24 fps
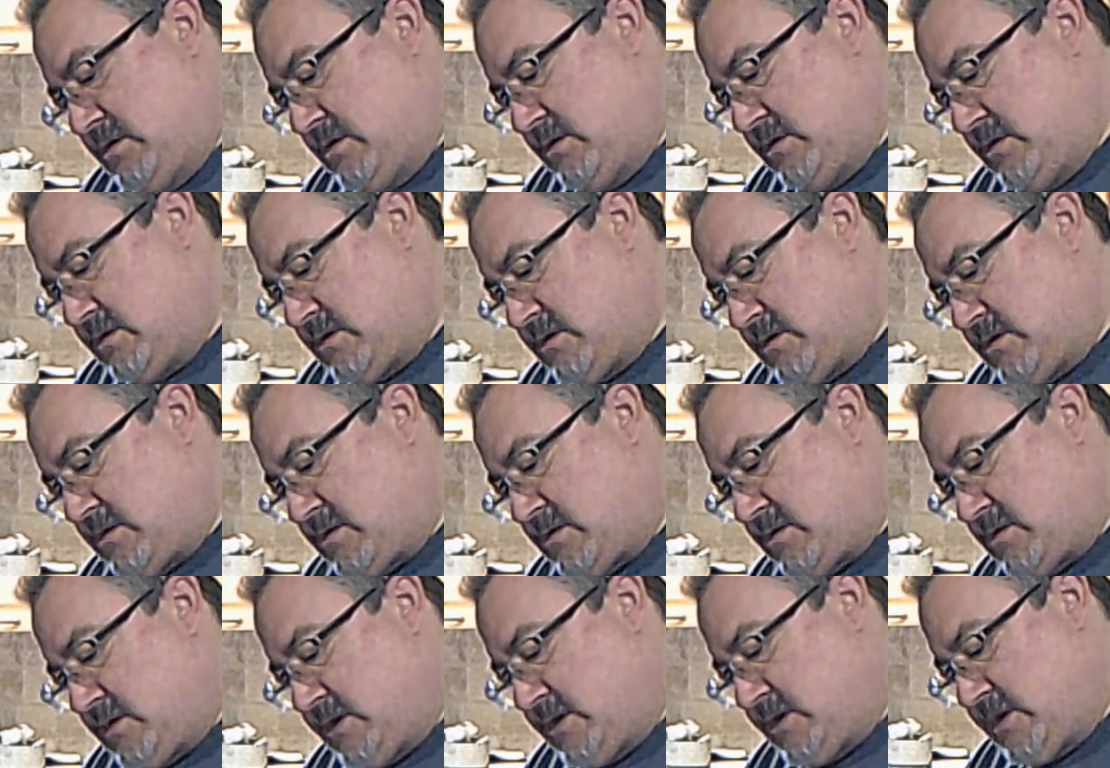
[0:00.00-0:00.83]

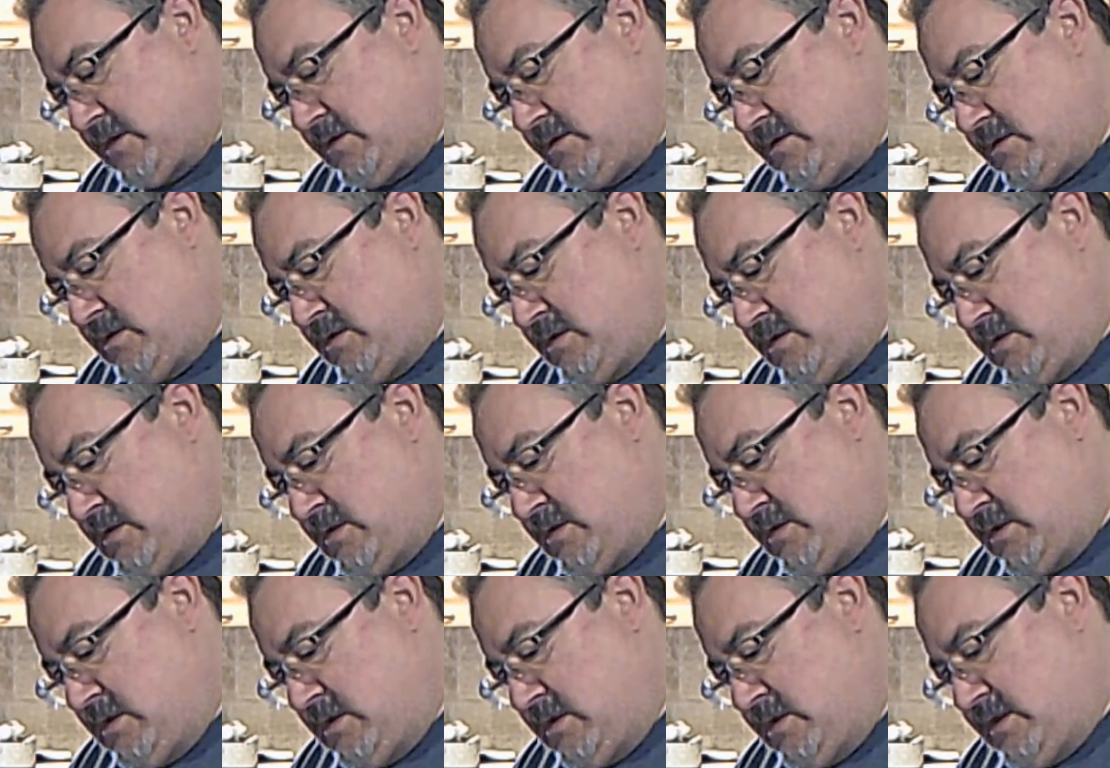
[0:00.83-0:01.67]
Alright.
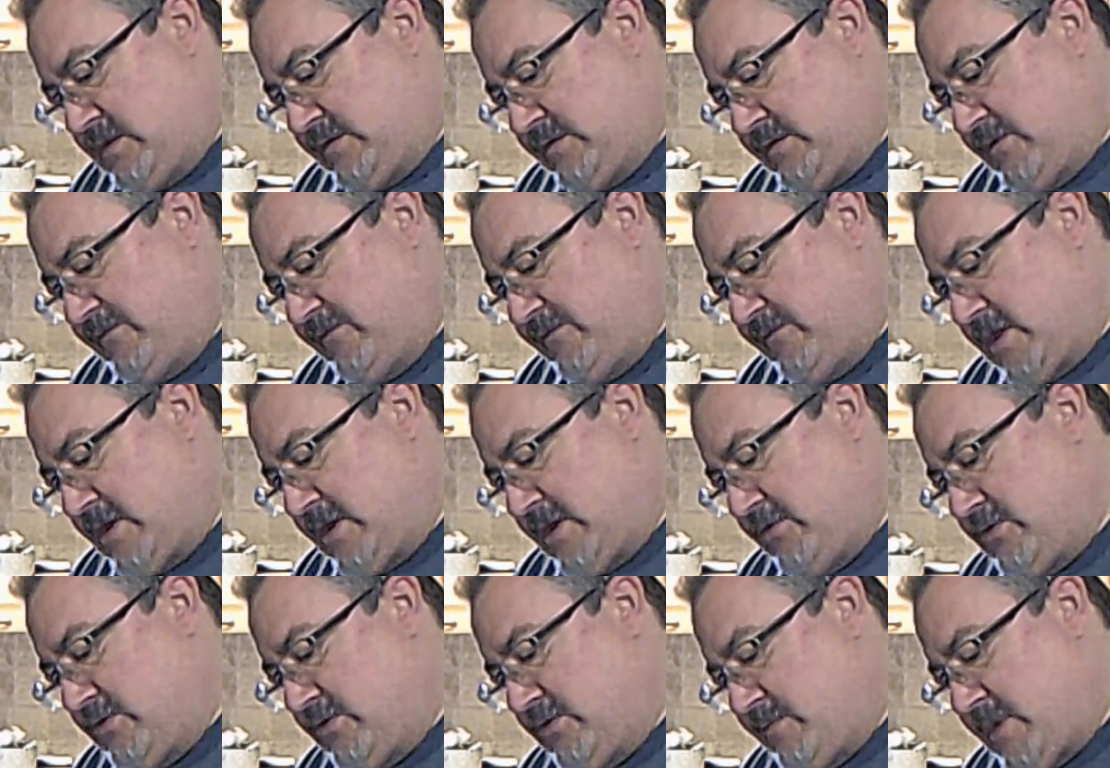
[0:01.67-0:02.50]
So we've got a good
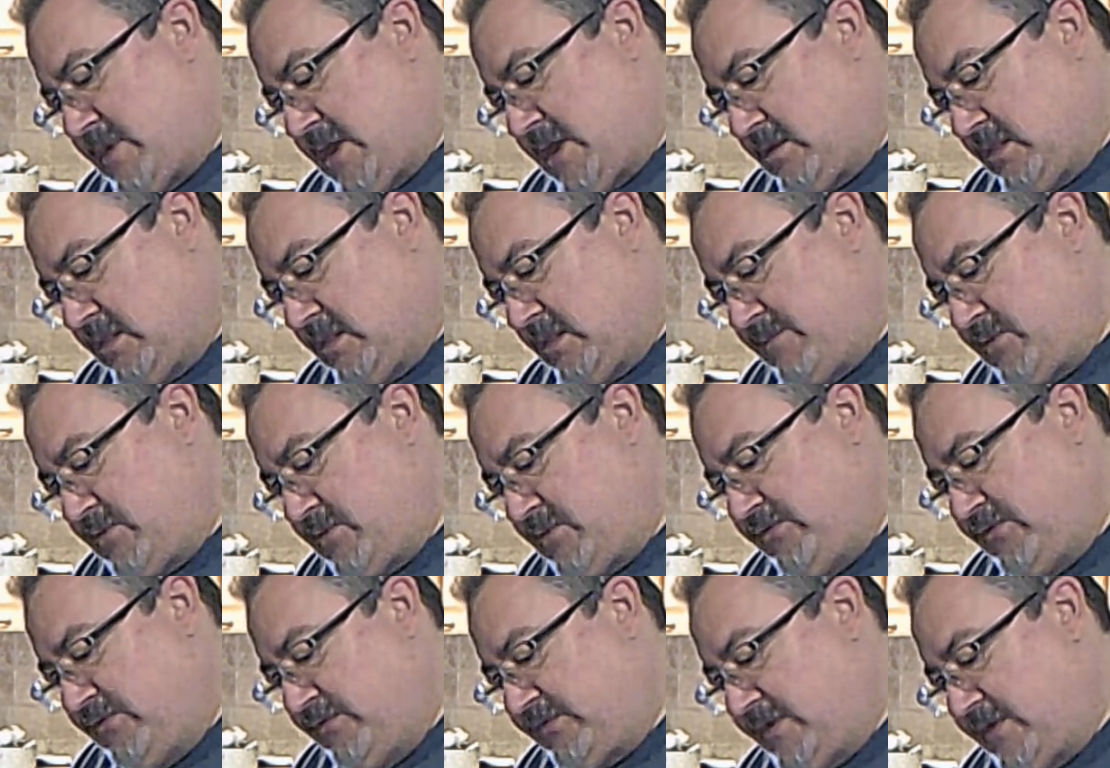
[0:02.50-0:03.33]
amount of lemon
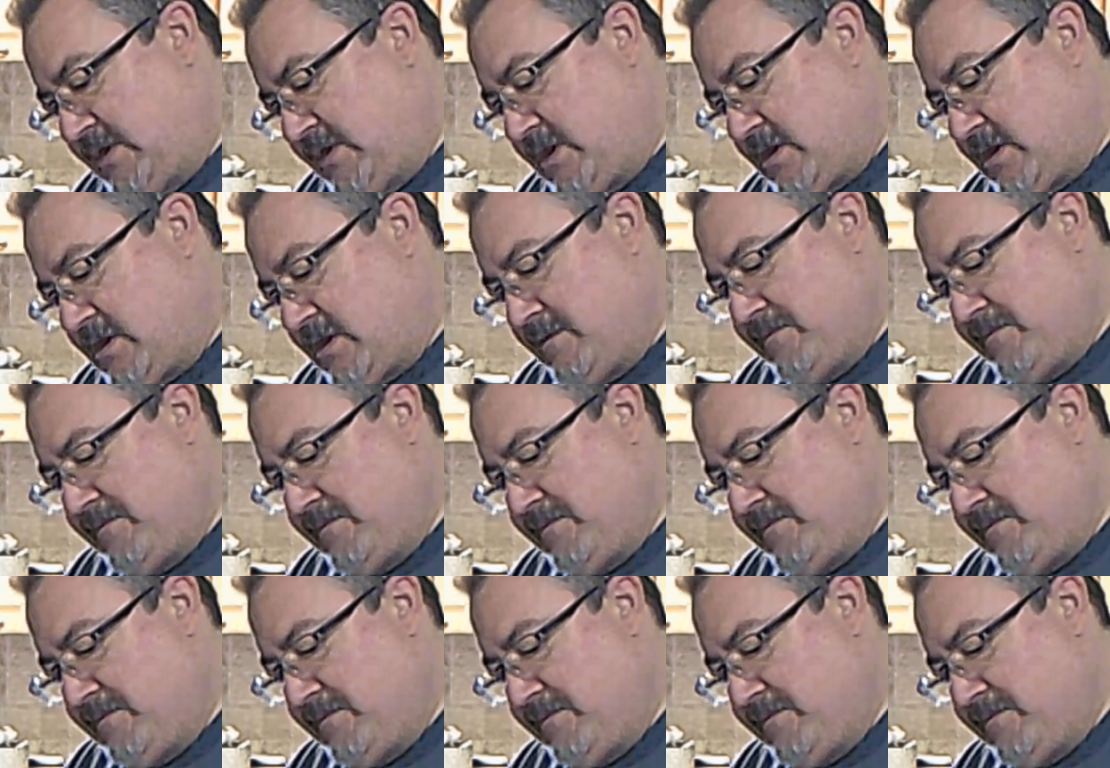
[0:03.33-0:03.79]
juice in here.